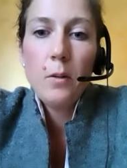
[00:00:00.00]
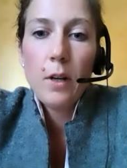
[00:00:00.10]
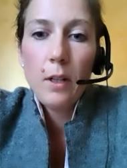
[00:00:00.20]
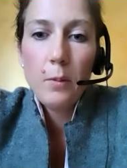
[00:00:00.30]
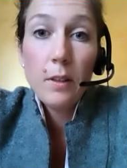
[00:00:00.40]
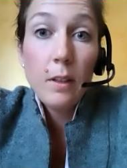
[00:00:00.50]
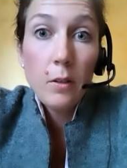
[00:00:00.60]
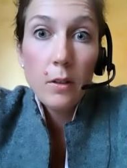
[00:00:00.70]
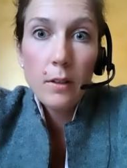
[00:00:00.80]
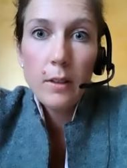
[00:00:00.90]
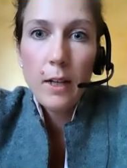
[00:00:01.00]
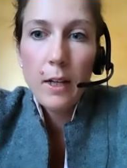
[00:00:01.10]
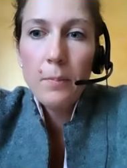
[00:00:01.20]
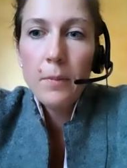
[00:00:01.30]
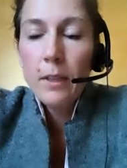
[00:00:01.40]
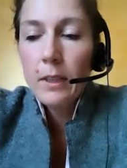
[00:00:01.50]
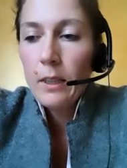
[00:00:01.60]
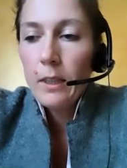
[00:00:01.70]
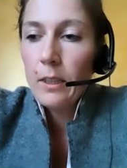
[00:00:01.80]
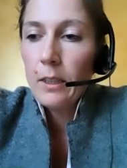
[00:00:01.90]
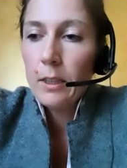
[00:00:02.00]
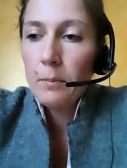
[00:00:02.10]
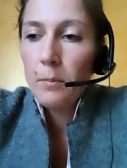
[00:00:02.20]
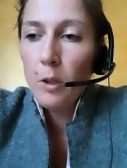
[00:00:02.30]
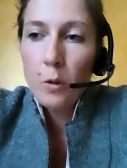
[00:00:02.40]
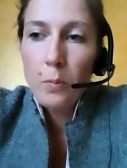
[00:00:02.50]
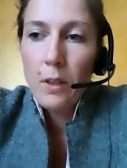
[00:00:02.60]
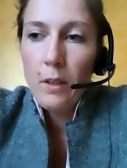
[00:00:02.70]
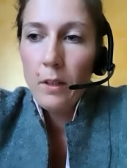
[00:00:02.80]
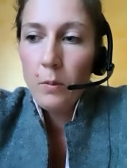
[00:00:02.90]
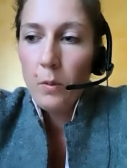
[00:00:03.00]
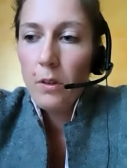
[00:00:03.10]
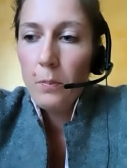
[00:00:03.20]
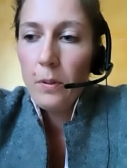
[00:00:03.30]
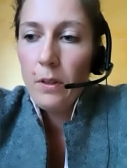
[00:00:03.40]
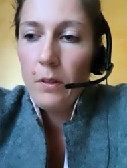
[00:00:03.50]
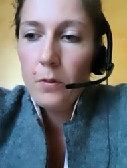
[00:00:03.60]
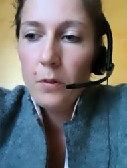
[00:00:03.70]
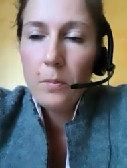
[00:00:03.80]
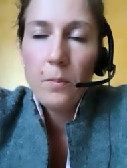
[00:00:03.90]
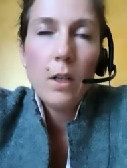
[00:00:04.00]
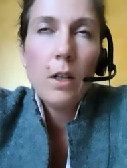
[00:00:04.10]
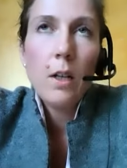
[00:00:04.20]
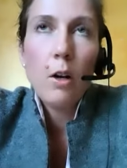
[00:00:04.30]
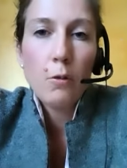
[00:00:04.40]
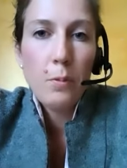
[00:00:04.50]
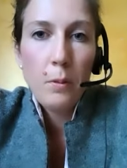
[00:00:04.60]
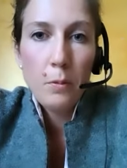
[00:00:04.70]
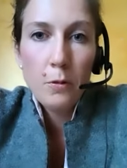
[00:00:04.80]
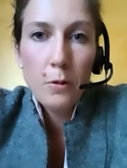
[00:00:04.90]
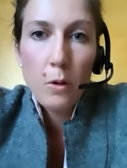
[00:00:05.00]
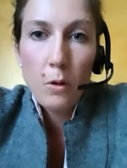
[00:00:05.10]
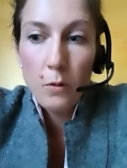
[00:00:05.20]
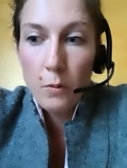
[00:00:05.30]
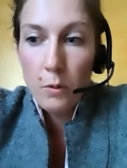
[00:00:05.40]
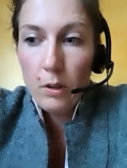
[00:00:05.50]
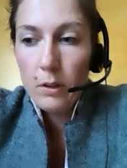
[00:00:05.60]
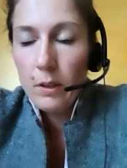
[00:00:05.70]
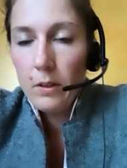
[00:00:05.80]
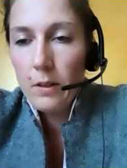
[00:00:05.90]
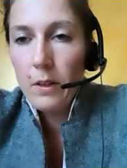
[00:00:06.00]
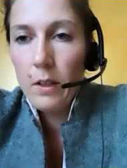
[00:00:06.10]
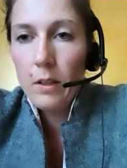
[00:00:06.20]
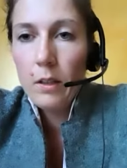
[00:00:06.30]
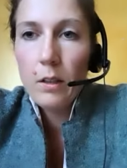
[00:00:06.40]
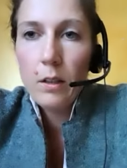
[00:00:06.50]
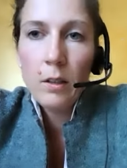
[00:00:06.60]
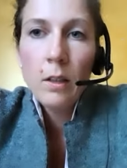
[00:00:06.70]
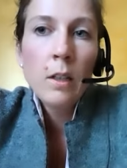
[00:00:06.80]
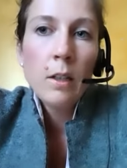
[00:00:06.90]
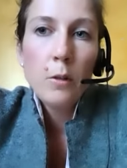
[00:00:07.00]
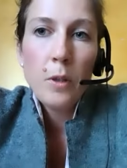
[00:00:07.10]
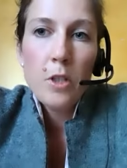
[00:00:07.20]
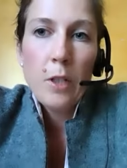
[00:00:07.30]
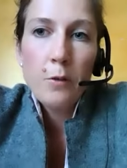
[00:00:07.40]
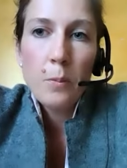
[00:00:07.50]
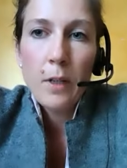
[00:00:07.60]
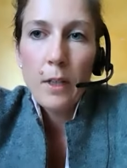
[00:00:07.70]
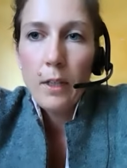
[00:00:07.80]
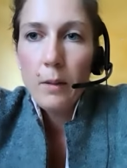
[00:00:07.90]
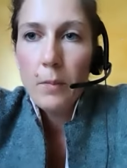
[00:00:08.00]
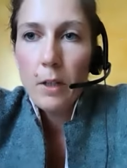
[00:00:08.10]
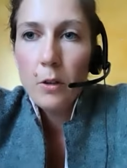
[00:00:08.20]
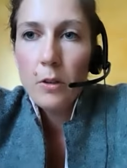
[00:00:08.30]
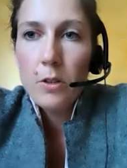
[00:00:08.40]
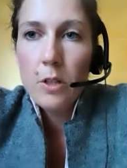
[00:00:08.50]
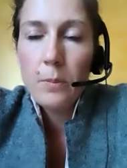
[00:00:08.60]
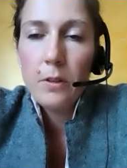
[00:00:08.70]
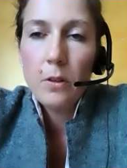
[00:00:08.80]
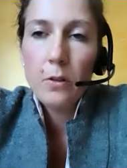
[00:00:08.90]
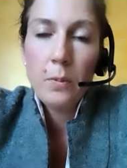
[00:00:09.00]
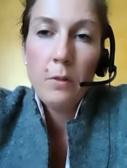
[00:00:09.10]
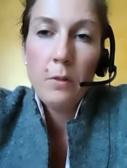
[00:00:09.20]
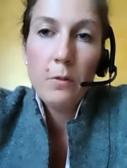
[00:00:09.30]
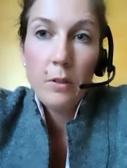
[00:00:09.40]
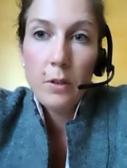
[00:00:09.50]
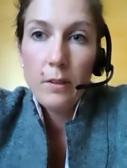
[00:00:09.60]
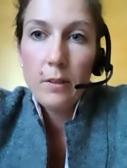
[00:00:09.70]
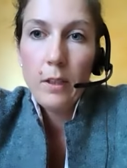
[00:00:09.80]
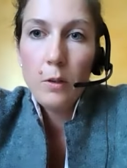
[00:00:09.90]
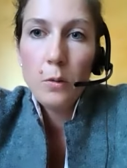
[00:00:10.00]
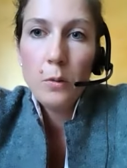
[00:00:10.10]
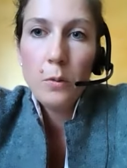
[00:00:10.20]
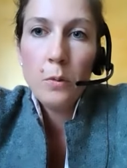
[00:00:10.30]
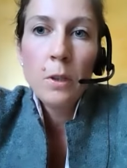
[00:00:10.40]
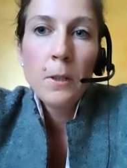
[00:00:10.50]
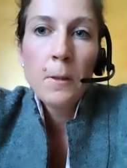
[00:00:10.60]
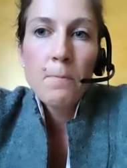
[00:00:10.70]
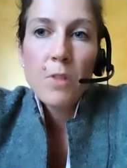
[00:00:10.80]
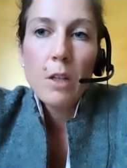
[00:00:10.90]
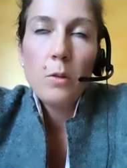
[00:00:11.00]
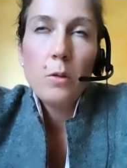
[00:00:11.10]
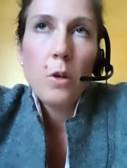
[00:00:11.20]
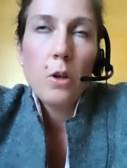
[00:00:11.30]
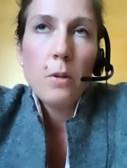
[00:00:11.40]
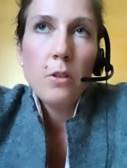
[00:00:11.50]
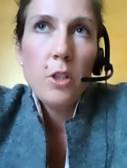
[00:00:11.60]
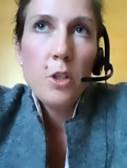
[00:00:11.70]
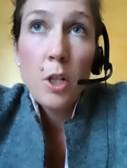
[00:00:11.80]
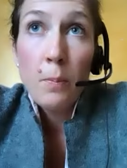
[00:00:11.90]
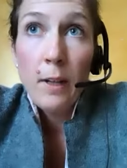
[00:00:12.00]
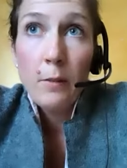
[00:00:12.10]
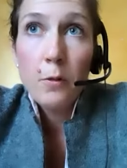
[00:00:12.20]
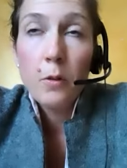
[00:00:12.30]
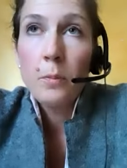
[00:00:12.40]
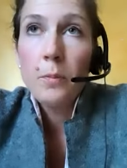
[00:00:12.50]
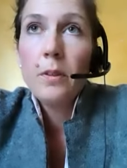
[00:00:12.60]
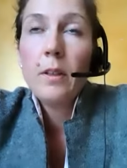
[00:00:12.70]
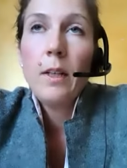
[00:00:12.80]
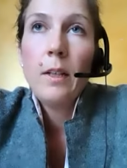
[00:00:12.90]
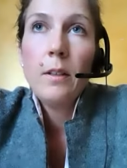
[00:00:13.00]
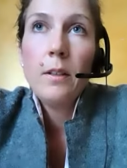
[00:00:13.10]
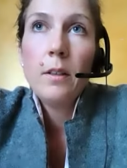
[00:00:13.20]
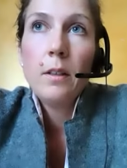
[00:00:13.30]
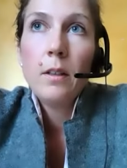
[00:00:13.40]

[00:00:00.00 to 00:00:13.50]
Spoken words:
quite particular time. Your opinion with the opinions from a lot of people from all over the world. And I think, especially for my current job, it's also been very interesting to talk about digital platforms and